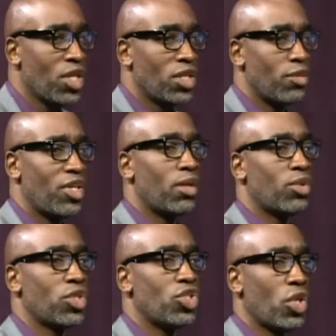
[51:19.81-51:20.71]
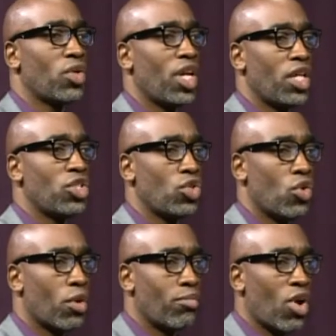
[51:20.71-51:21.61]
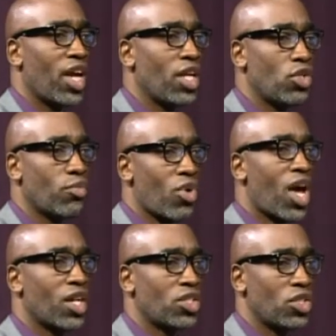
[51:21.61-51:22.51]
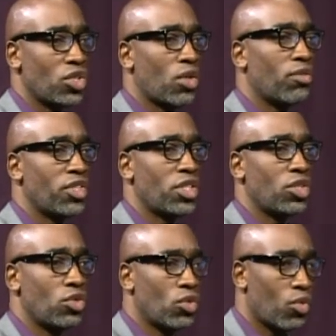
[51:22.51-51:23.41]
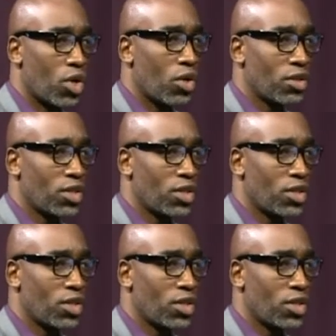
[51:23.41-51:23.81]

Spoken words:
to be able to showcase your brand, your products, and services to the world.